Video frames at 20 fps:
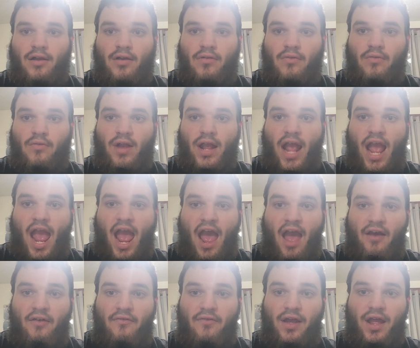we
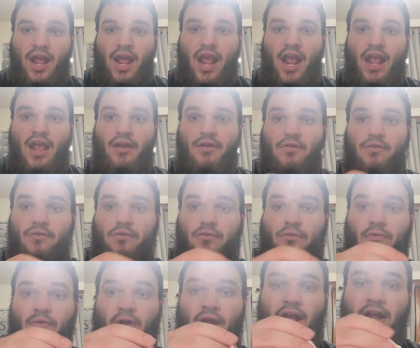have a
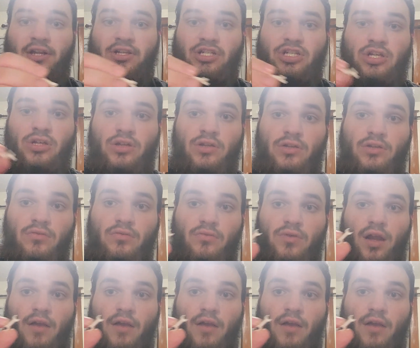wrench, we